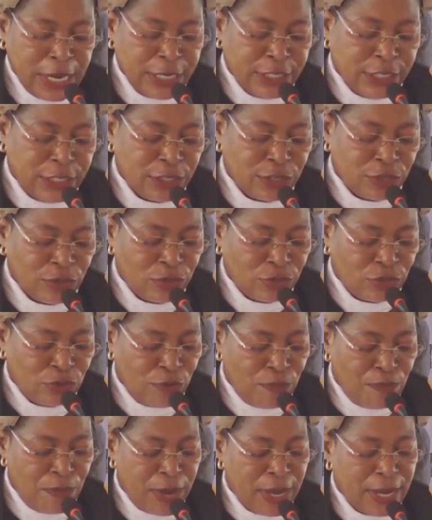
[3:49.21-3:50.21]
It is
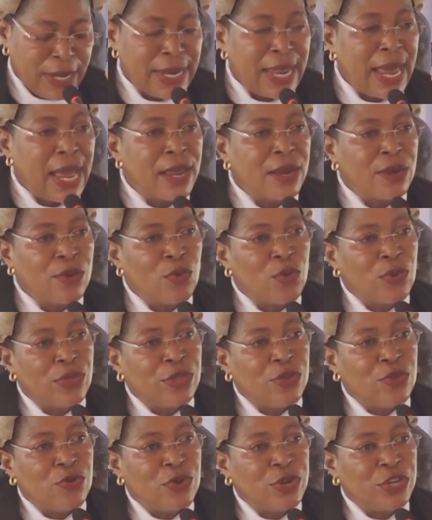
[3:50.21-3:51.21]
also being done
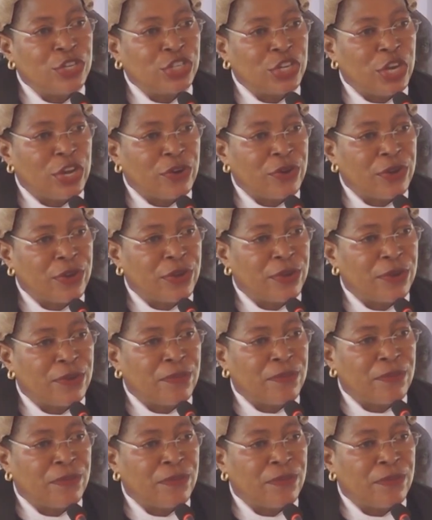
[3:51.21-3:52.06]
with the judiciary.